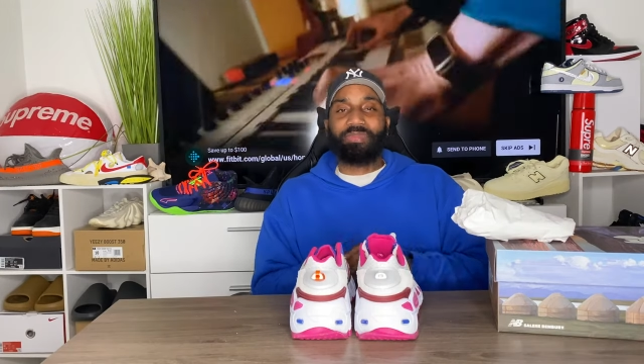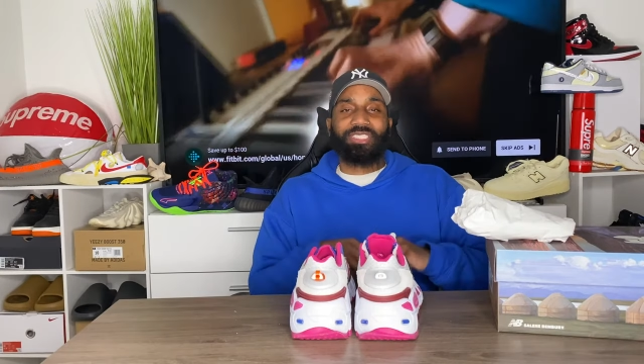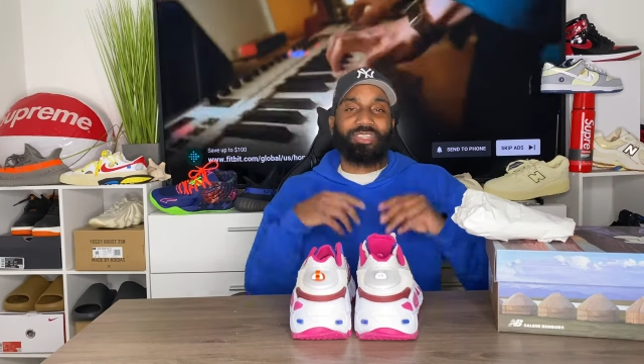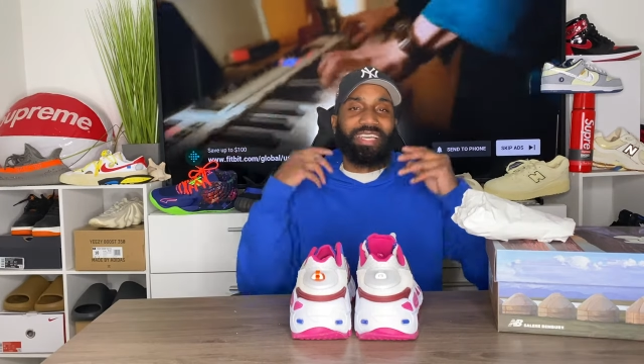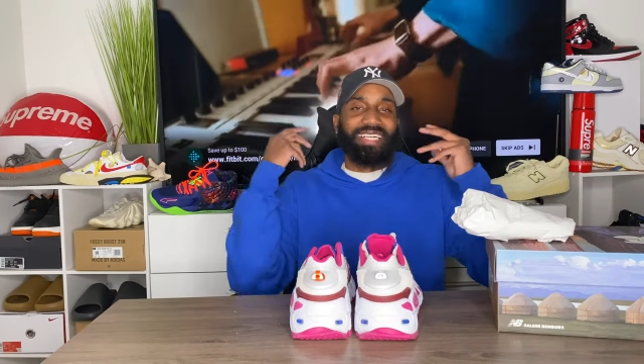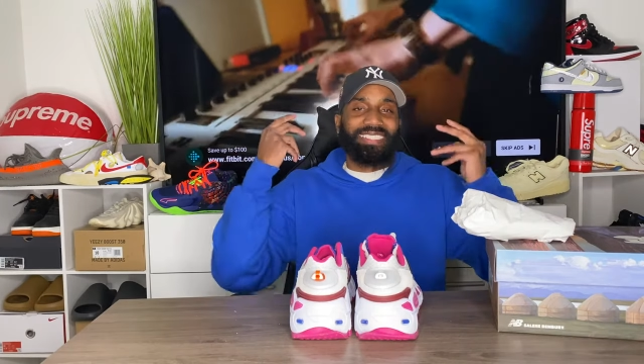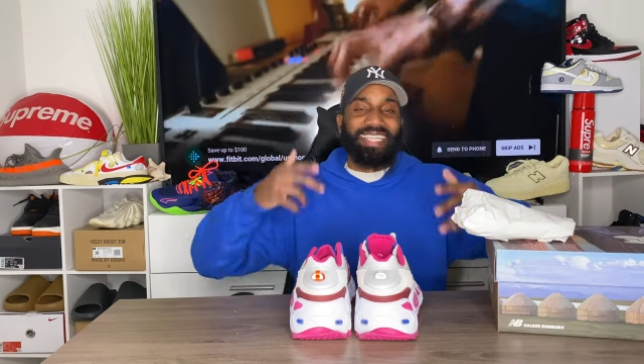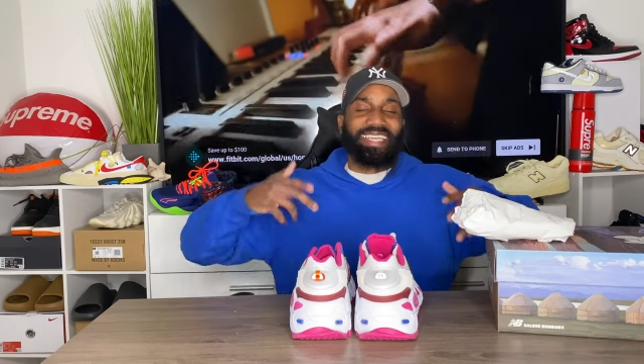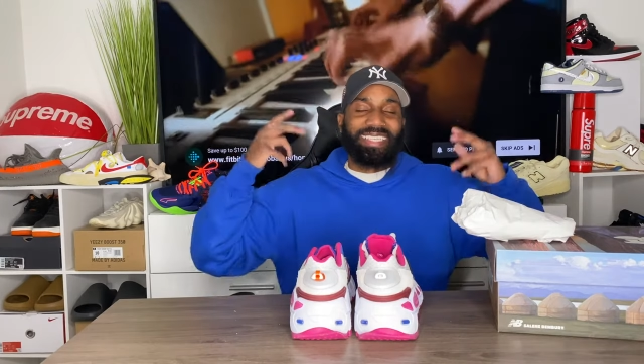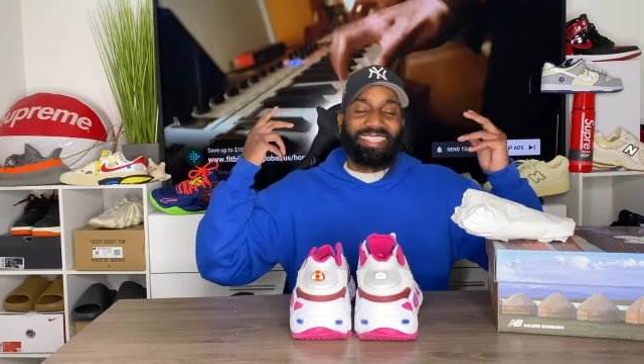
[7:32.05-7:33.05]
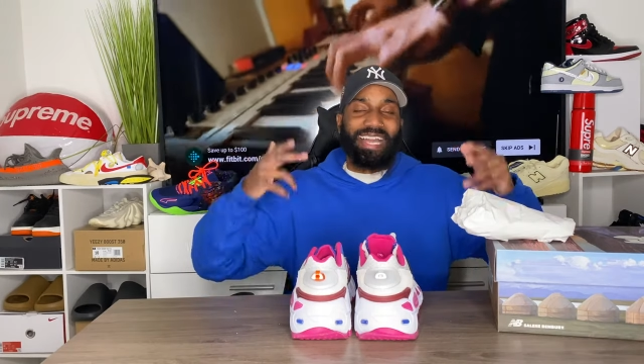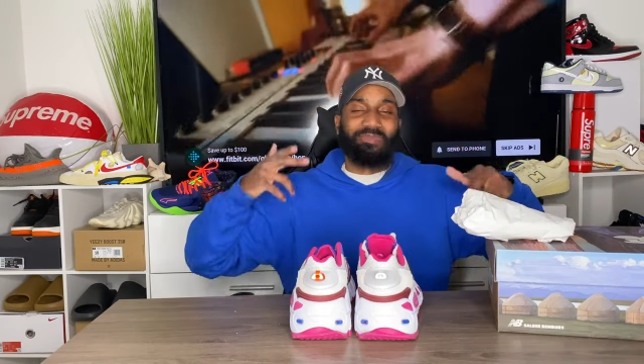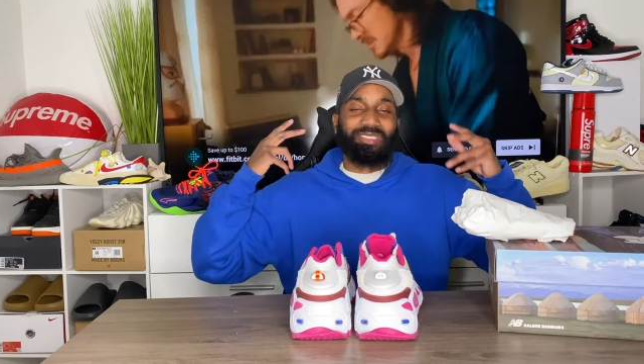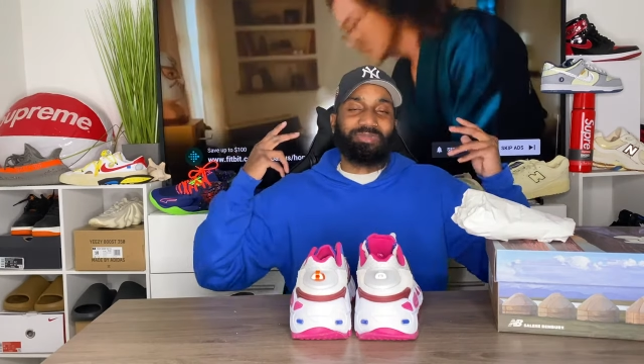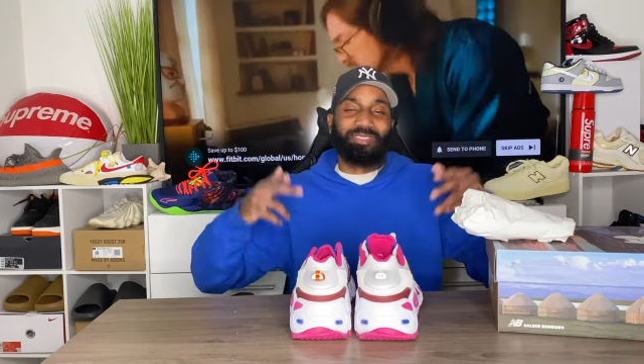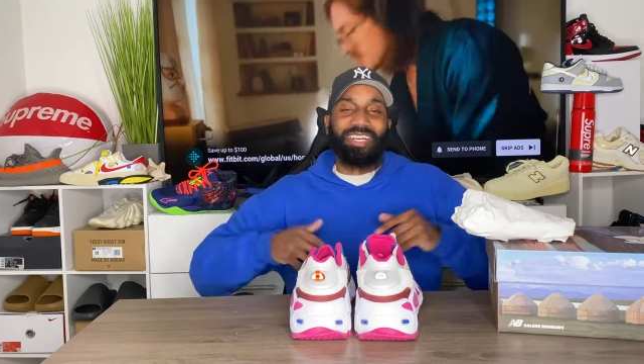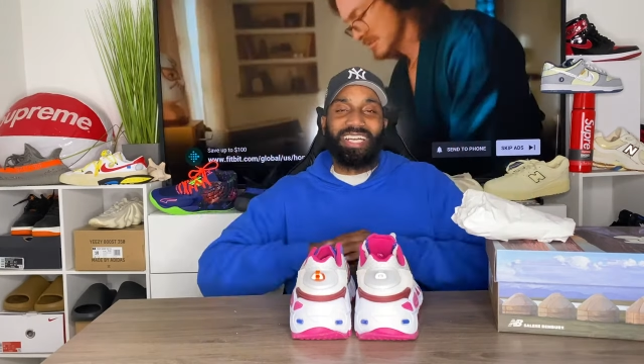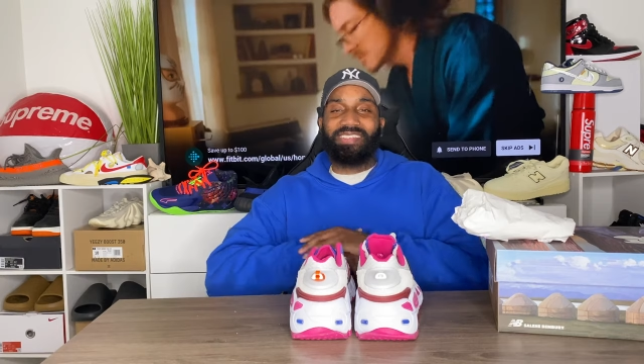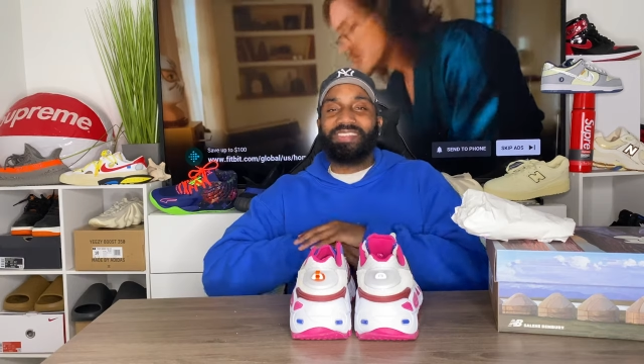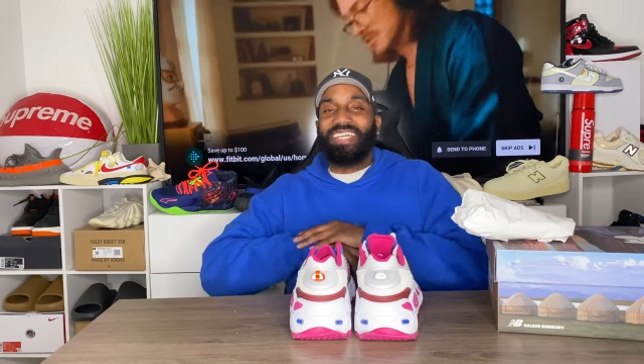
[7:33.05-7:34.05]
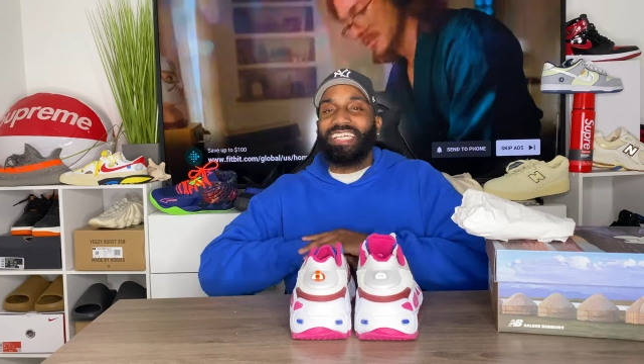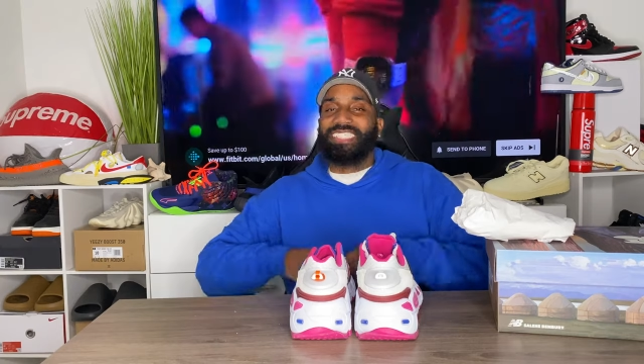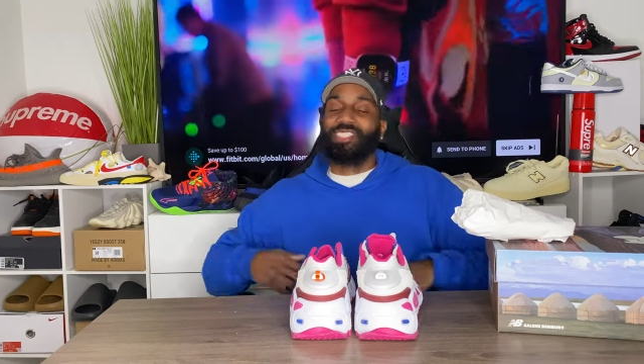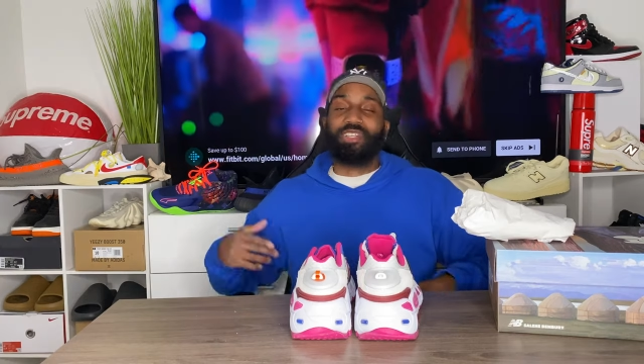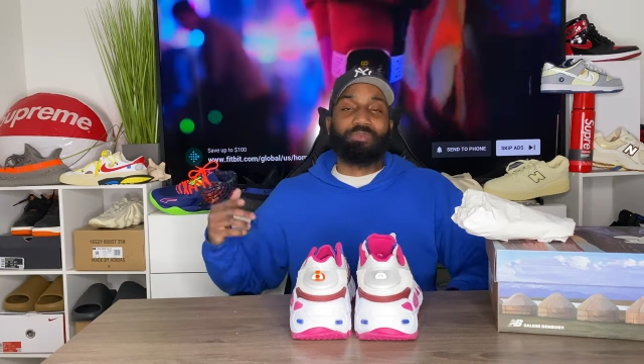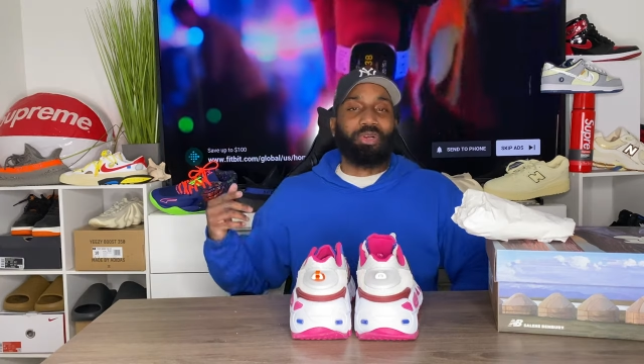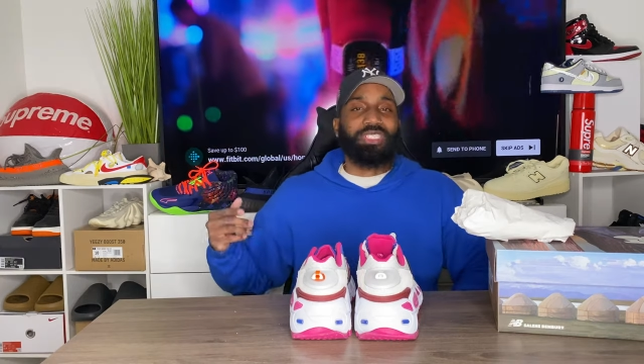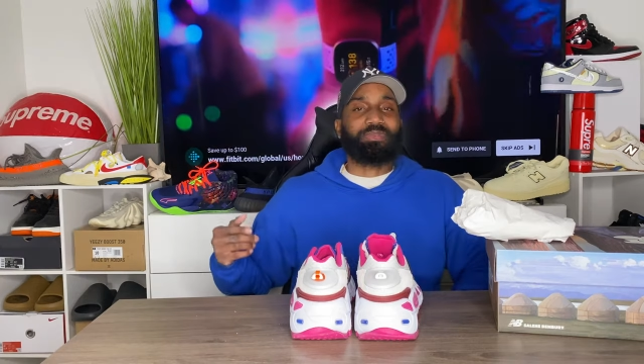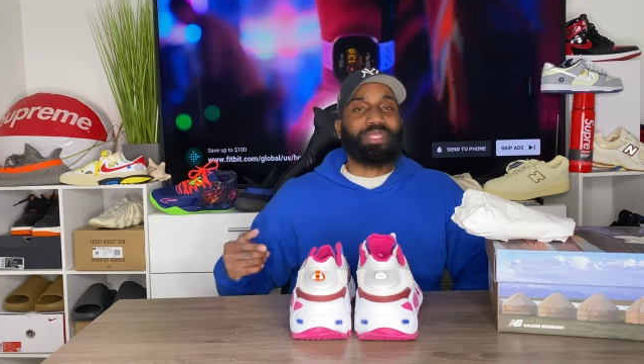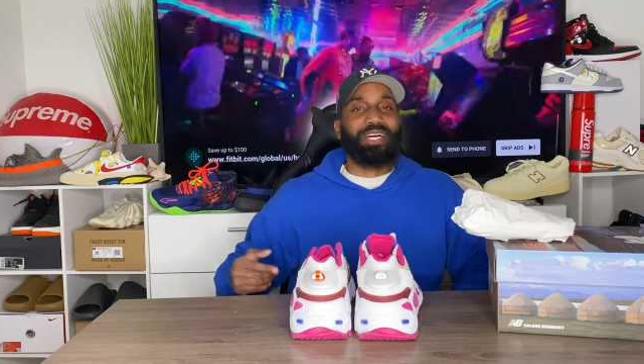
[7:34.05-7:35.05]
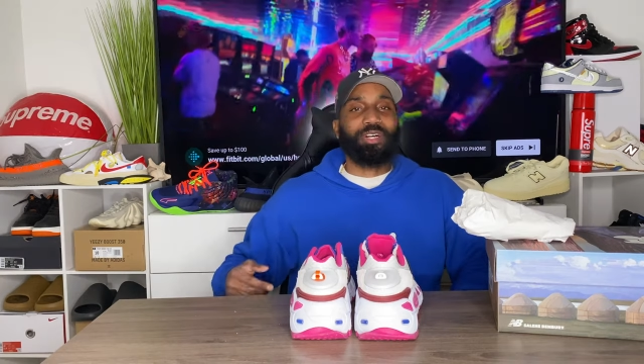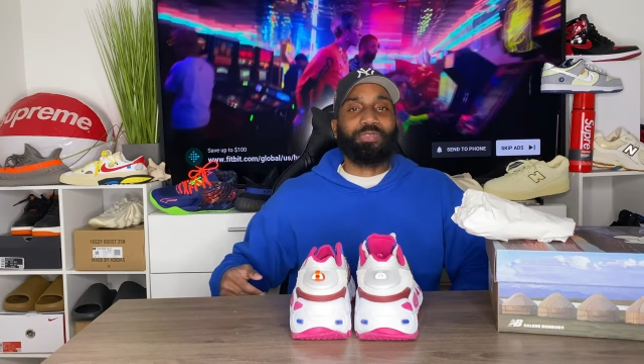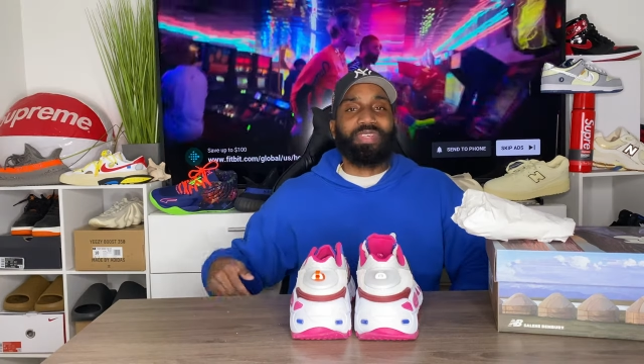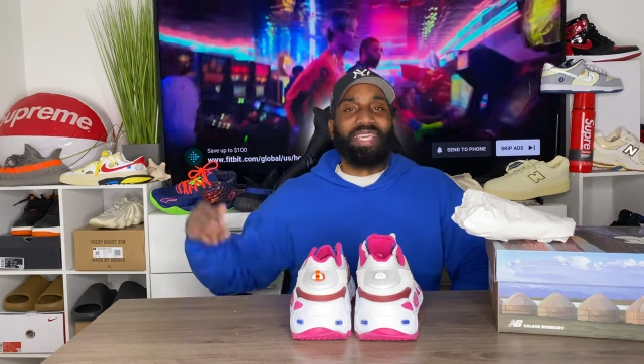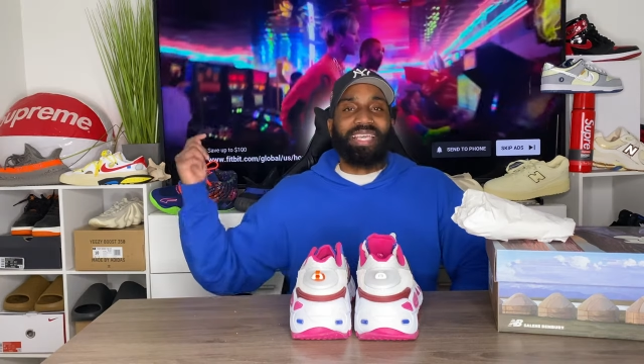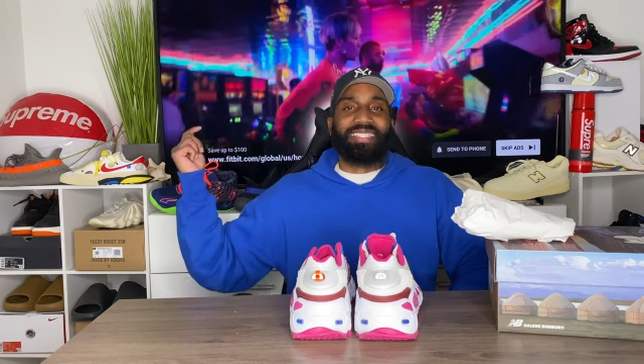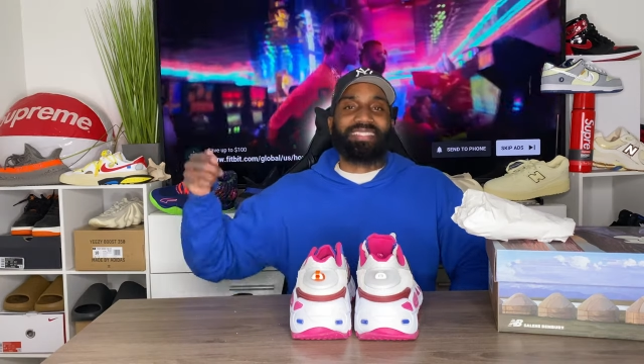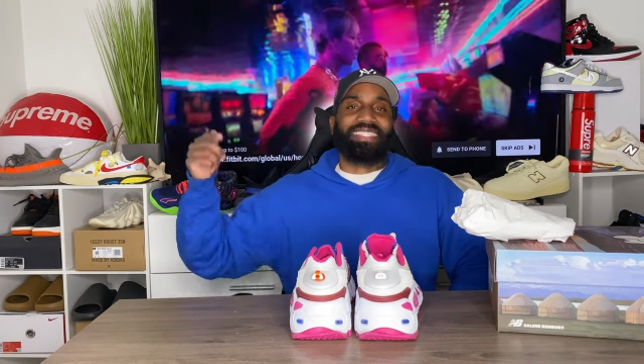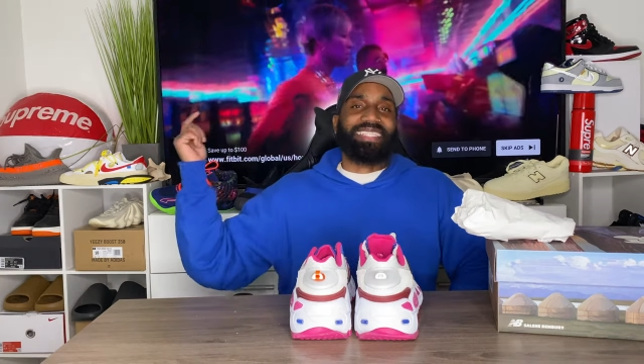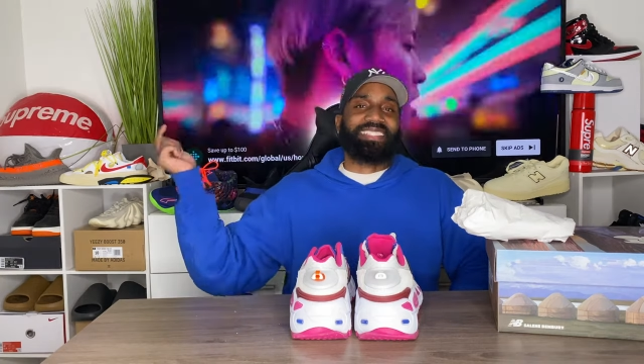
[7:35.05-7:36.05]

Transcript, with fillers: Make sure you guys like, comment, subscribe, show your boy some love, and stay